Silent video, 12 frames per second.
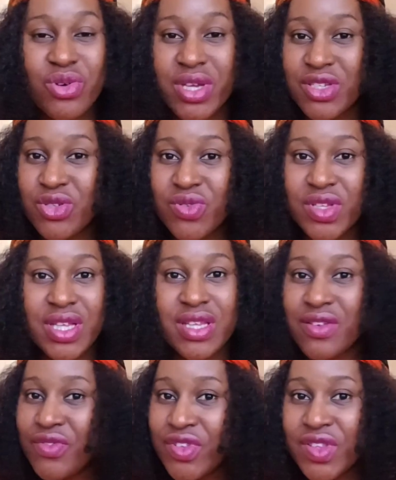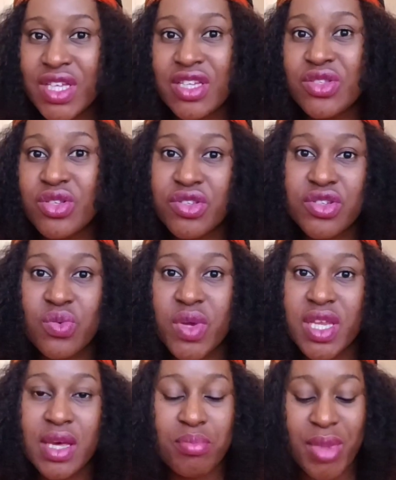orchestrated everything in such a
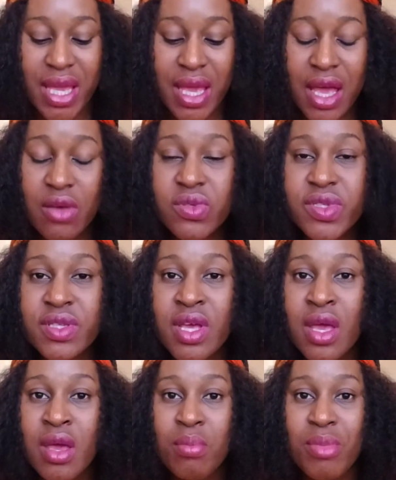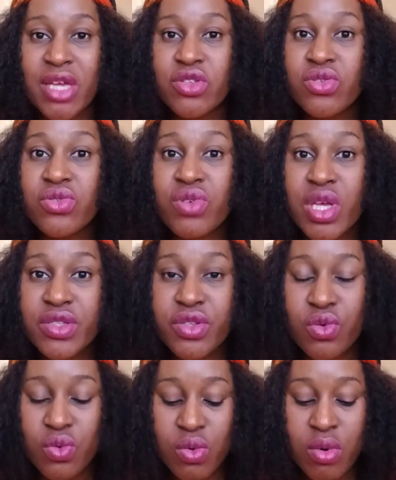way that my house, my children's
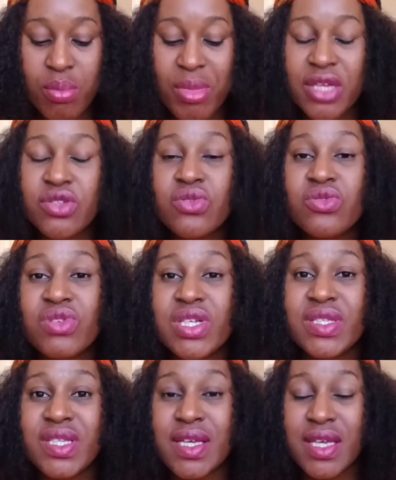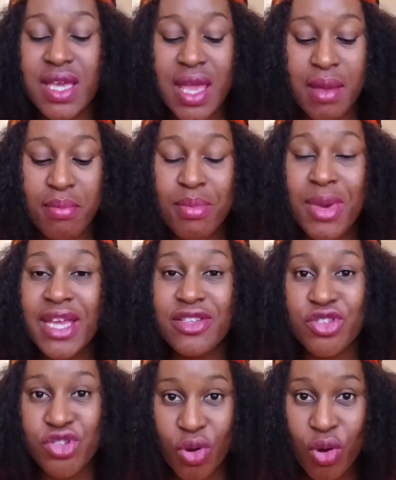school, my children's daycare, my
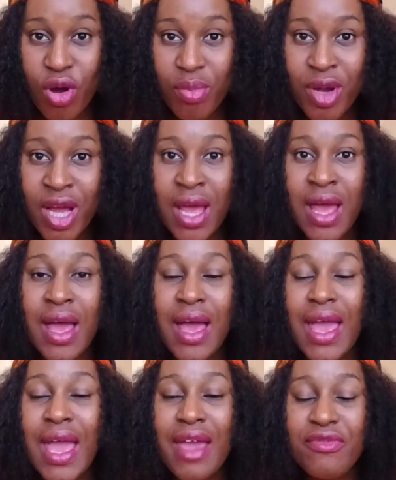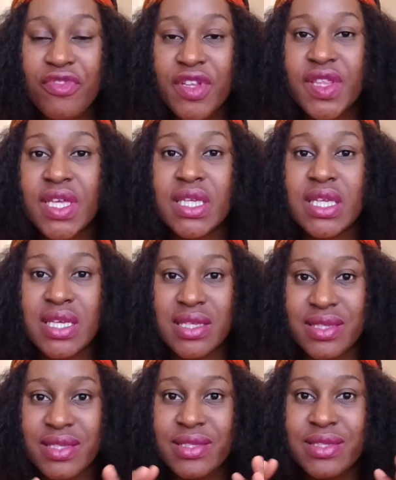job, everything
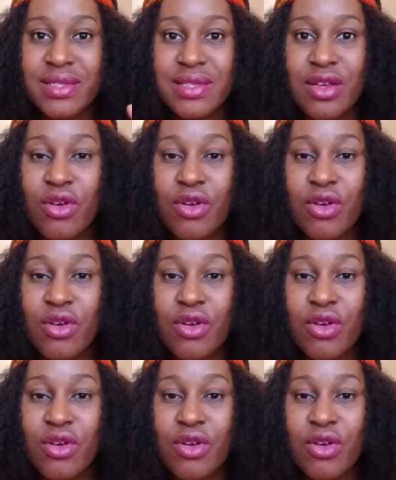is